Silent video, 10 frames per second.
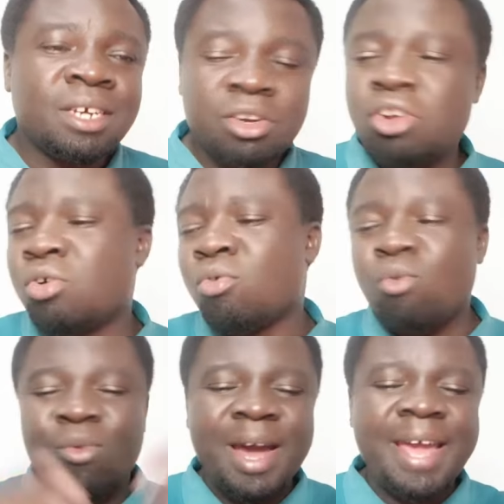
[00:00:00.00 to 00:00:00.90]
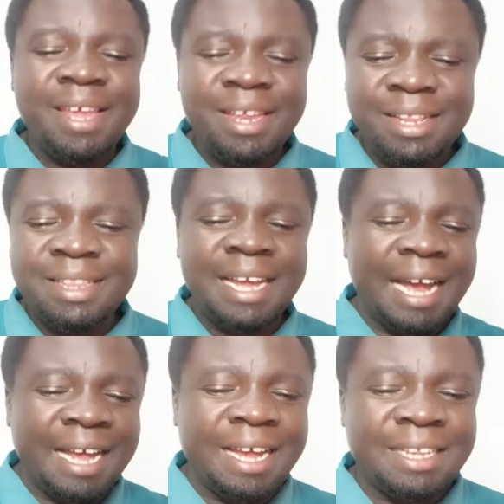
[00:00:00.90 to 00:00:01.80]
don't know why the
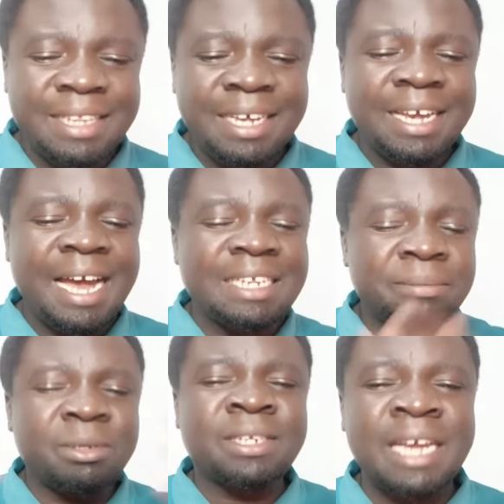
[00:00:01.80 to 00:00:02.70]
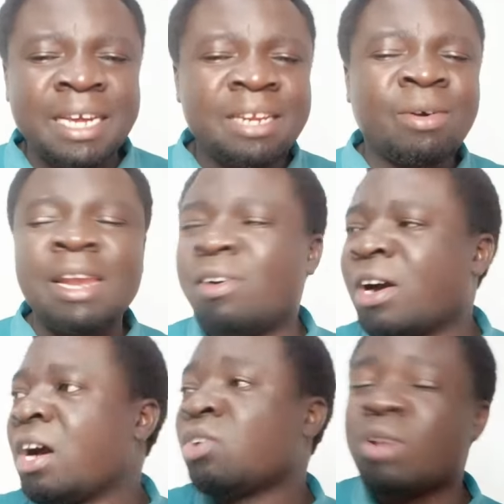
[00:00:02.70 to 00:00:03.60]
Azimio side, the Wale
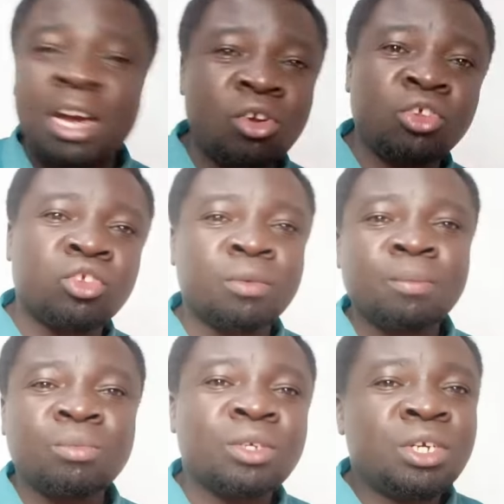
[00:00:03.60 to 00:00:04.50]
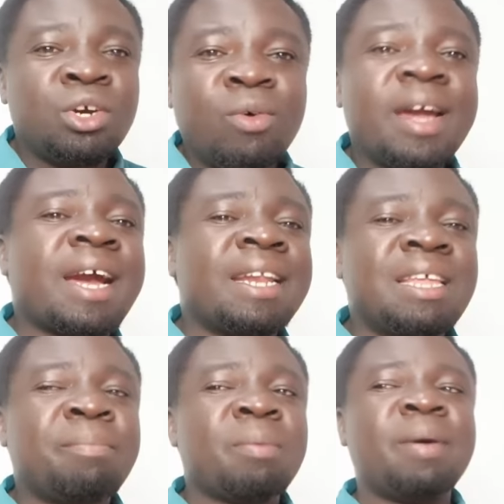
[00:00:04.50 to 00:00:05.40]
Wakatu Wakalonzo, why can
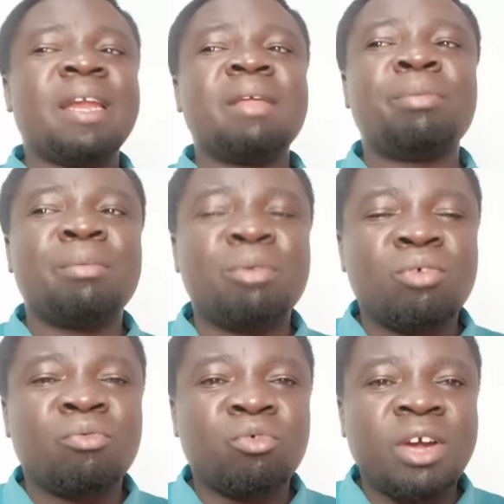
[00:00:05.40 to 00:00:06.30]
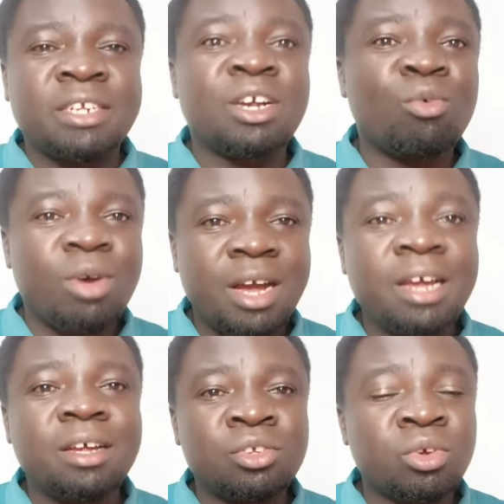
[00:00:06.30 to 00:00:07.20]
they prepare an impeachment of GACHAGWA,
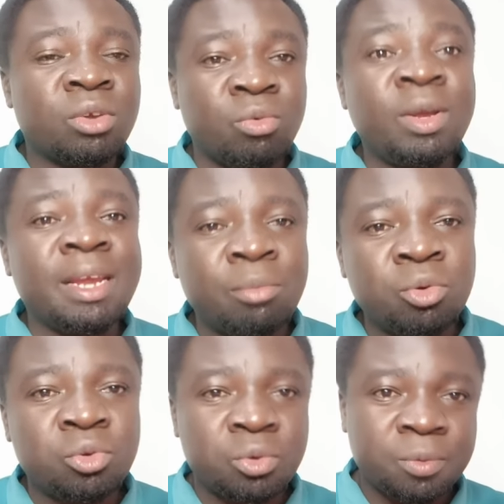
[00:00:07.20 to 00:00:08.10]
William Ruto?